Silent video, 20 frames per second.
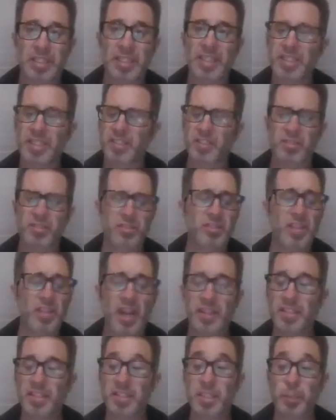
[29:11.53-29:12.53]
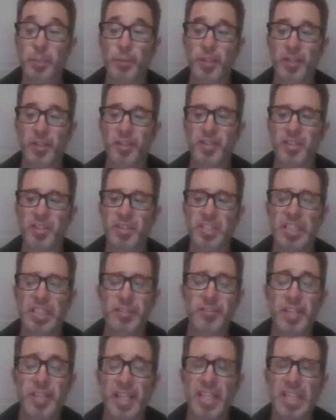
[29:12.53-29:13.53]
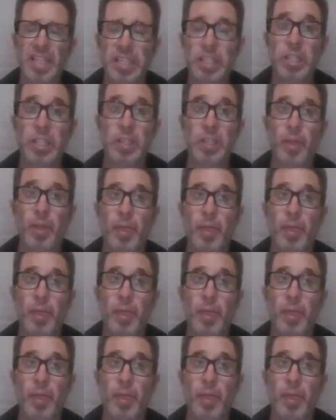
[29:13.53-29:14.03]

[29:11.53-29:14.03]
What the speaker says: It's not easy, because if they